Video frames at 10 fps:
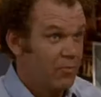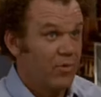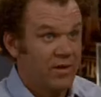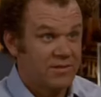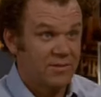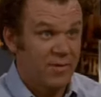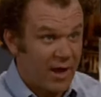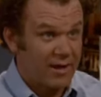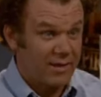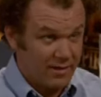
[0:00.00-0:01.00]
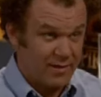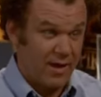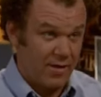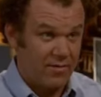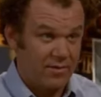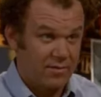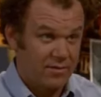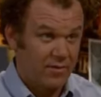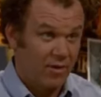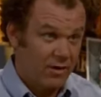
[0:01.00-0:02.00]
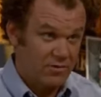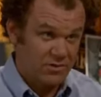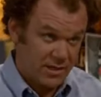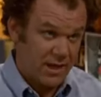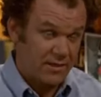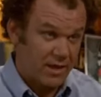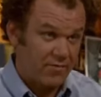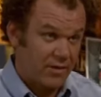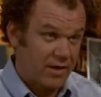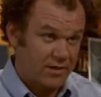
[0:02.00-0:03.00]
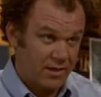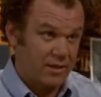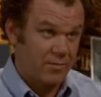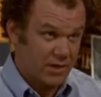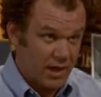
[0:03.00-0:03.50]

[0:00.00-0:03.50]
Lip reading: You're bringing some high heat now. You understand that I've got to kick it up